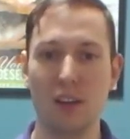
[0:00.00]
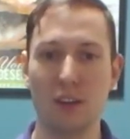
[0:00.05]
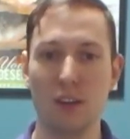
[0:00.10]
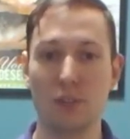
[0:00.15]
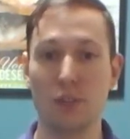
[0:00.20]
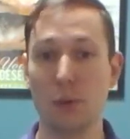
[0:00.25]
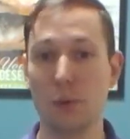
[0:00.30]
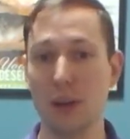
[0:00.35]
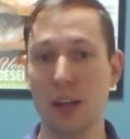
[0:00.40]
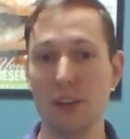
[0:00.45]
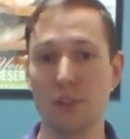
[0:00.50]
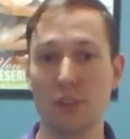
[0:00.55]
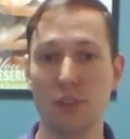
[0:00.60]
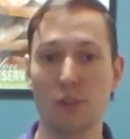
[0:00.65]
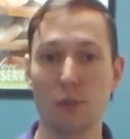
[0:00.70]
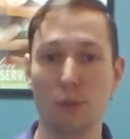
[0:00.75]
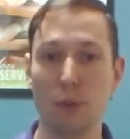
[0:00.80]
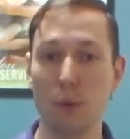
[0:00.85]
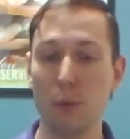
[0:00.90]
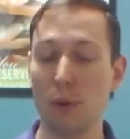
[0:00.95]
So in
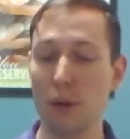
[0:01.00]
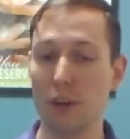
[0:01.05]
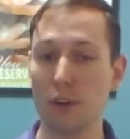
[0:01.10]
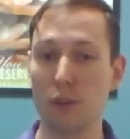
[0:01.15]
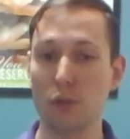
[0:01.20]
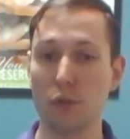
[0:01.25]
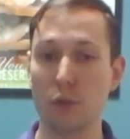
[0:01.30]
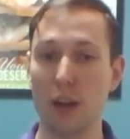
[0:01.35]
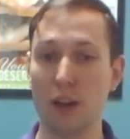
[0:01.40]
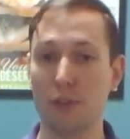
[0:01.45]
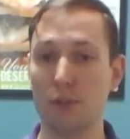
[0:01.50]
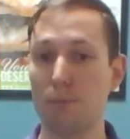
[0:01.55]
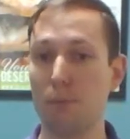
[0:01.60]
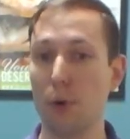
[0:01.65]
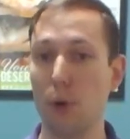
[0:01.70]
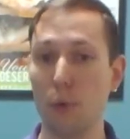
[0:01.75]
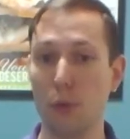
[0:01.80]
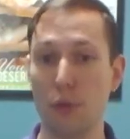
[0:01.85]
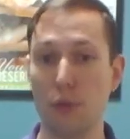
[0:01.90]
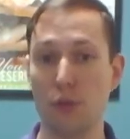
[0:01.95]
essence, we want to address
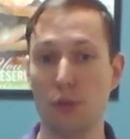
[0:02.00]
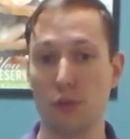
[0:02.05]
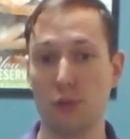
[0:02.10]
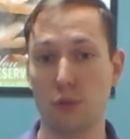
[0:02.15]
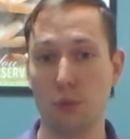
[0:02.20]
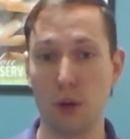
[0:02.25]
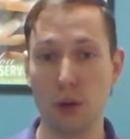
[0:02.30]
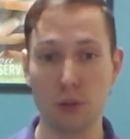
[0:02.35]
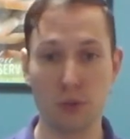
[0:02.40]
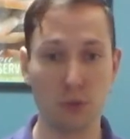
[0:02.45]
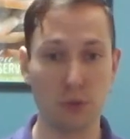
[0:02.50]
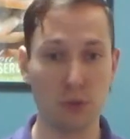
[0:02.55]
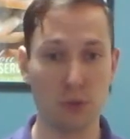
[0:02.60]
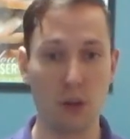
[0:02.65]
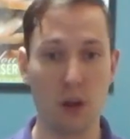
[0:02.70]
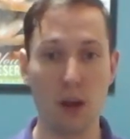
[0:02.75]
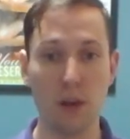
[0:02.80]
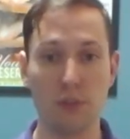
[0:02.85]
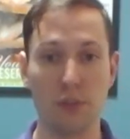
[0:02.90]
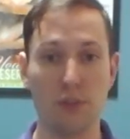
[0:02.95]
both the structural
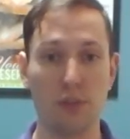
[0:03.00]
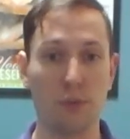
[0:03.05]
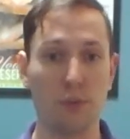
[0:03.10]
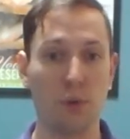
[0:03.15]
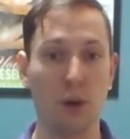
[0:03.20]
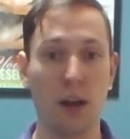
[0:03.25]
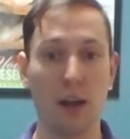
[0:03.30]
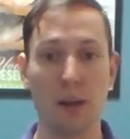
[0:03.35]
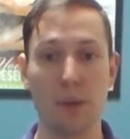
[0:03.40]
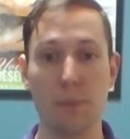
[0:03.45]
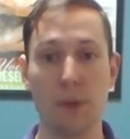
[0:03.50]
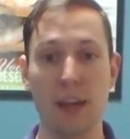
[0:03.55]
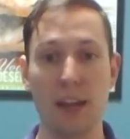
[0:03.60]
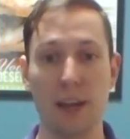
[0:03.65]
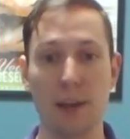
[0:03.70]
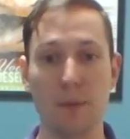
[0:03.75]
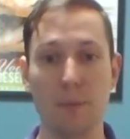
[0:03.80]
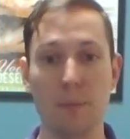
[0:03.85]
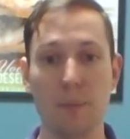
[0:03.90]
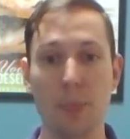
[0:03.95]
causes of chronic
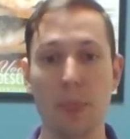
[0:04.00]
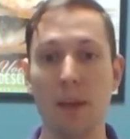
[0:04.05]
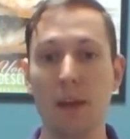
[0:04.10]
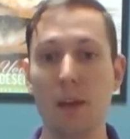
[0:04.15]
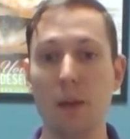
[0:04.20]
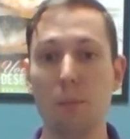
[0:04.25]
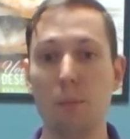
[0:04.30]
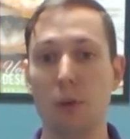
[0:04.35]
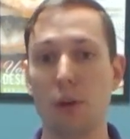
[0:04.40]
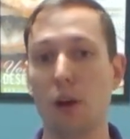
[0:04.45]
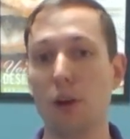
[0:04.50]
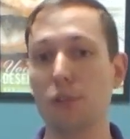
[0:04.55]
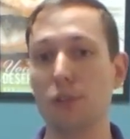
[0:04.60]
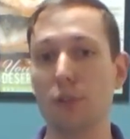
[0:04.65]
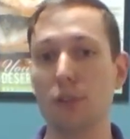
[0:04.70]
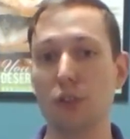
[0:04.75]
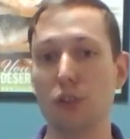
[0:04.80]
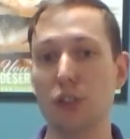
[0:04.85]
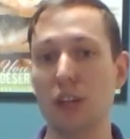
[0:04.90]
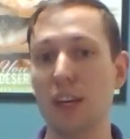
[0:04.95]
pain, but also
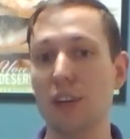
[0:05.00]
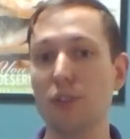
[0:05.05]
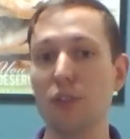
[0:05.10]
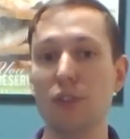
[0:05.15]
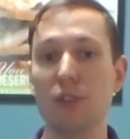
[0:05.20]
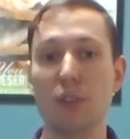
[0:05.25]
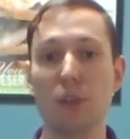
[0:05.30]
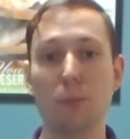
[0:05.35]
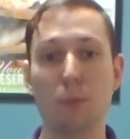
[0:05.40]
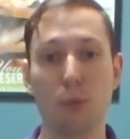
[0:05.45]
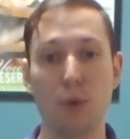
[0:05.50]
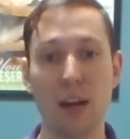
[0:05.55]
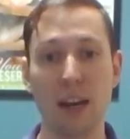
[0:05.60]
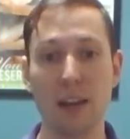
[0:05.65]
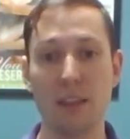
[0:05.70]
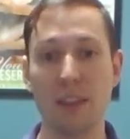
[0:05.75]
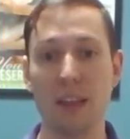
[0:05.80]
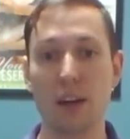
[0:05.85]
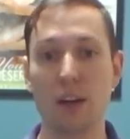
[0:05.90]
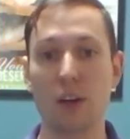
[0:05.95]
the changes in the
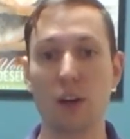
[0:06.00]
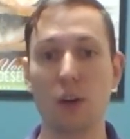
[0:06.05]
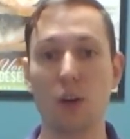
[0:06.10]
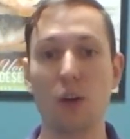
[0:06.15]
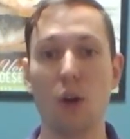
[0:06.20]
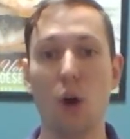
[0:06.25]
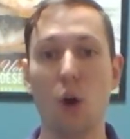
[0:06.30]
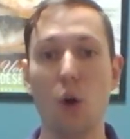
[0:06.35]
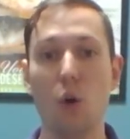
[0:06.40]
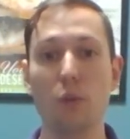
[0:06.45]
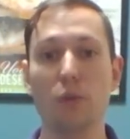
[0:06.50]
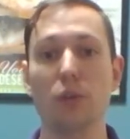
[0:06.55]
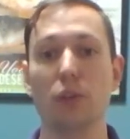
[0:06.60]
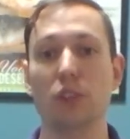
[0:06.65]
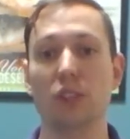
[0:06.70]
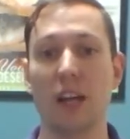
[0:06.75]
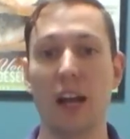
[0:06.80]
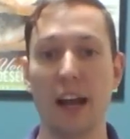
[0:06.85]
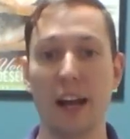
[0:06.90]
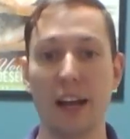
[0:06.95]
brain that occur over
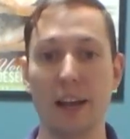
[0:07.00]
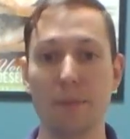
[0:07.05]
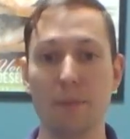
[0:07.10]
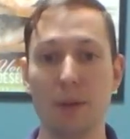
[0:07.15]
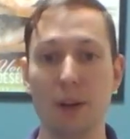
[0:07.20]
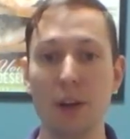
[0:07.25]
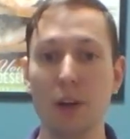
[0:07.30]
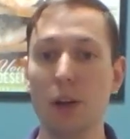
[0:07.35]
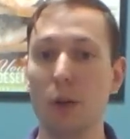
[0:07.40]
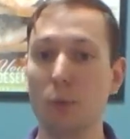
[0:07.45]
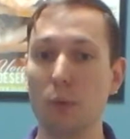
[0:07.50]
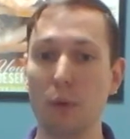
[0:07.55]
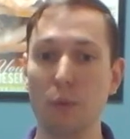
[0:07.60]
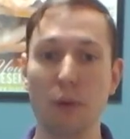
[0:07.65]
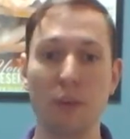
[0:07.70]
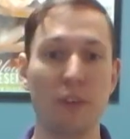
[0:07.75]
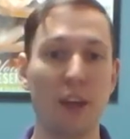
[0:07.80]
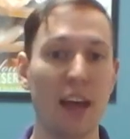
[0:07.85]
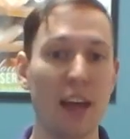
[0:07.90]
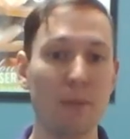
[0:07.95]
time when
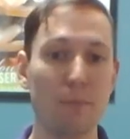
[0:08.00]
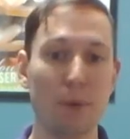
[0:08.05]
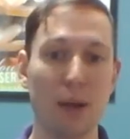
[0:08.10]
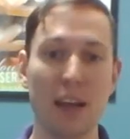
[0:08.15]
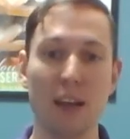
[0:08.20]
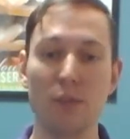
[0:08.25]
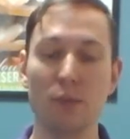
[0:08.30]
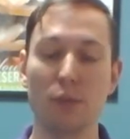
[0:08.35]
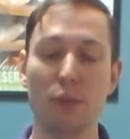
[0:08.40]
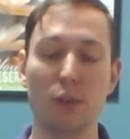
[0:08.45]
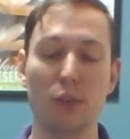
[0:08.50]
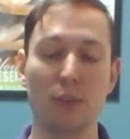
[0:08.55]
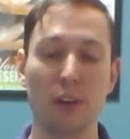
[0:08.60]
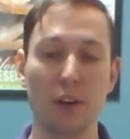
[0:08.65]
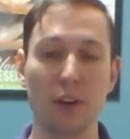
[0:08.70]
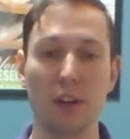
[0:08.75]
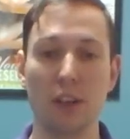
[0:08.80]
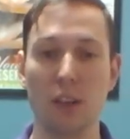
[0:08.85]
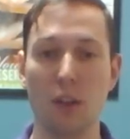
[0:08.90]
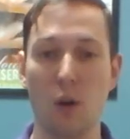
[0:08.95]
we've had pain for a
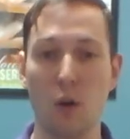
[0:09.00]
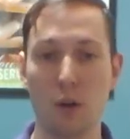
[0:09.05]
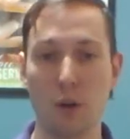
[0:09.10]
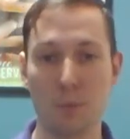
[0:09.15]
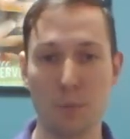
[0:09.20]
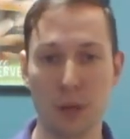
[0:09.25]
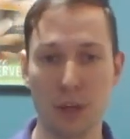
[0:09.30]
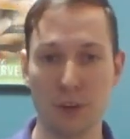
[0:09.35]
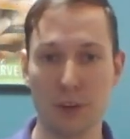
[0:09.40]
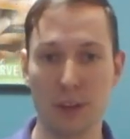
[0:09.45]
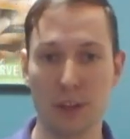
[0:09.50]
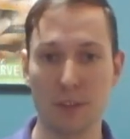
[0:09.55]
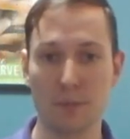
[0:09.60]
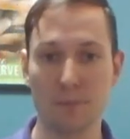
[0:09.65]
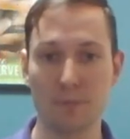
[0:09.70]
very long period.